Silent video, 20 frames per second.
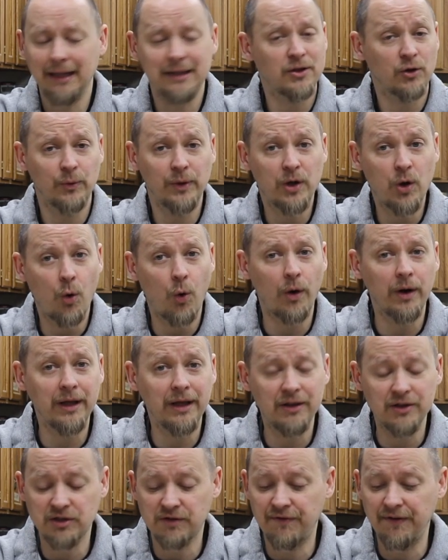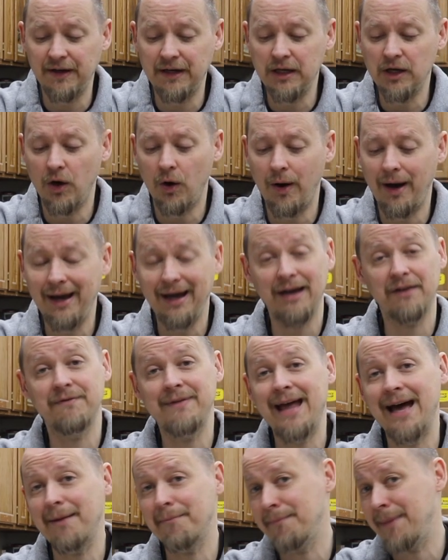At the recording of this video, I have
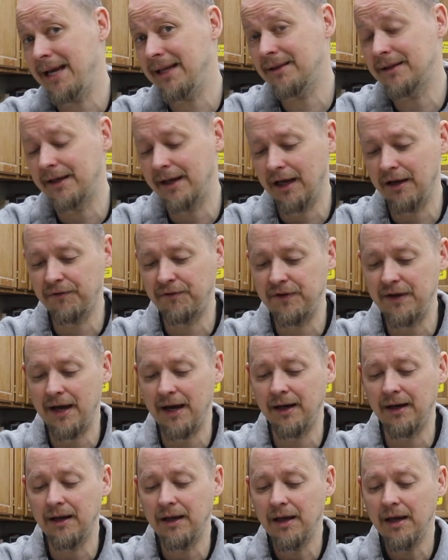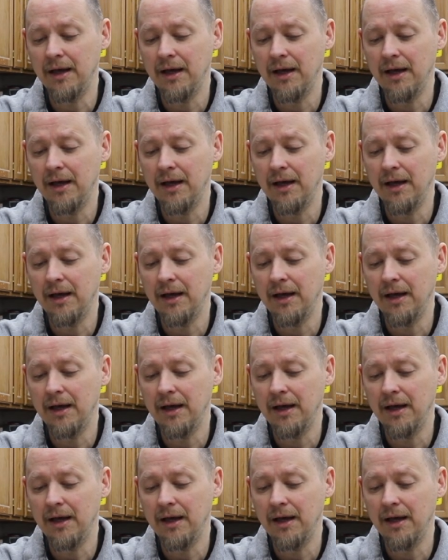not made the knife yet.